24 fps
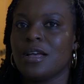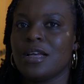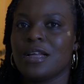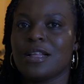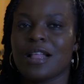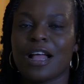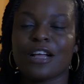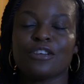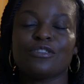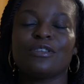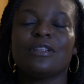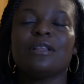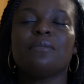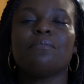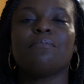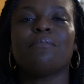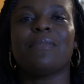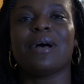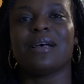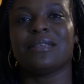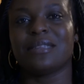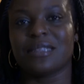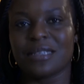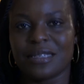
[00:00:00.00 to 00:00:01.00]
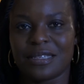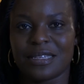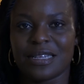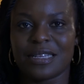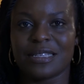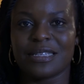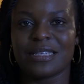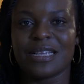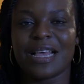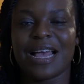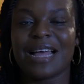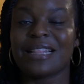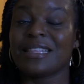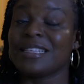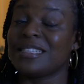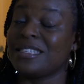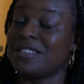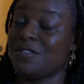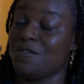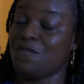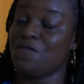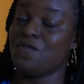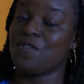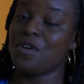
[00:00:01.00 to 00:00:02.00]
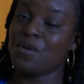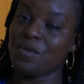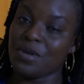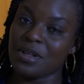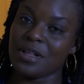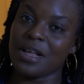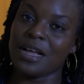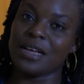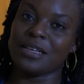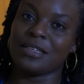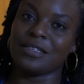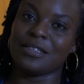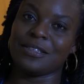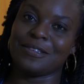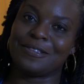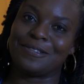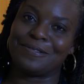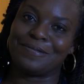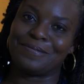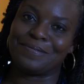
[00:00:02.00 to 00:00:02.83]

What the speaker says: it actually masks it, and it's very nice.